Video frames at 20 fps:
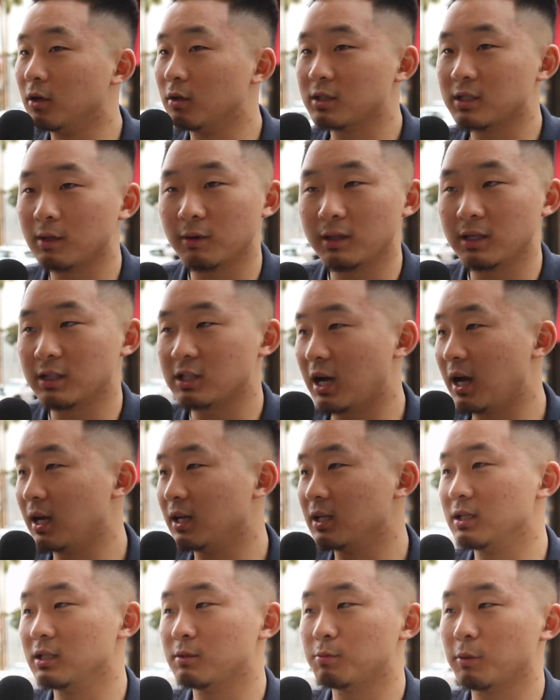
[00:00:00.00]
know, some of the
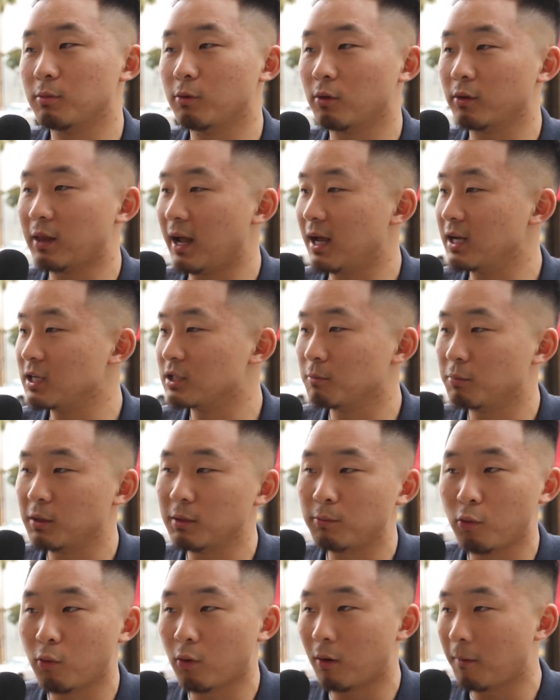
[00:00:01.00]
Chinese people or the Asian
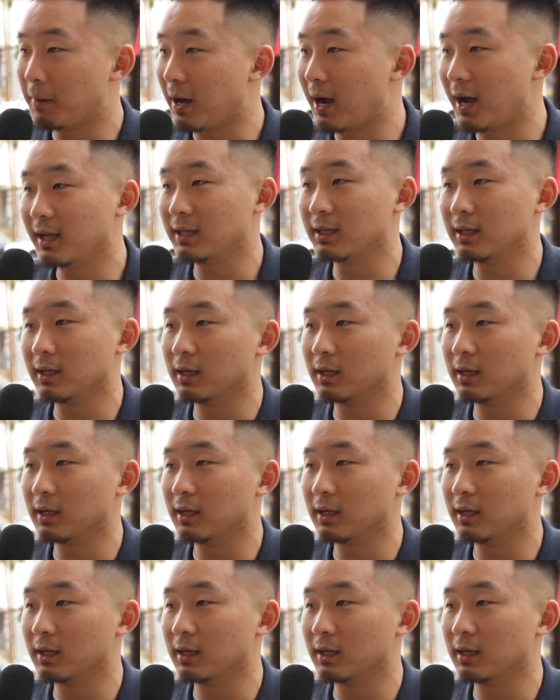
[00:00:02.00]
people who are buying